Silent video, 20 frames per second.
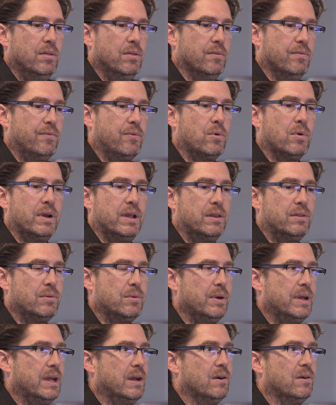the
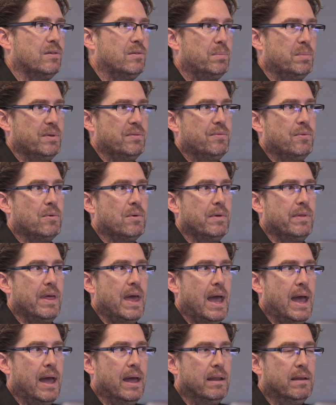43 years before
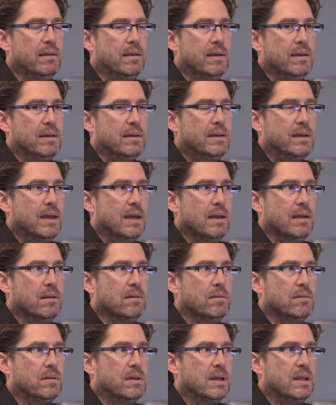that
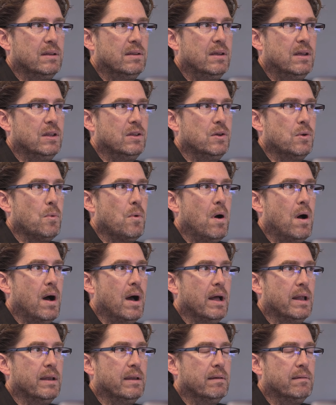can continue
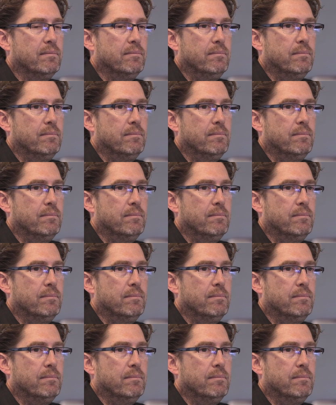on.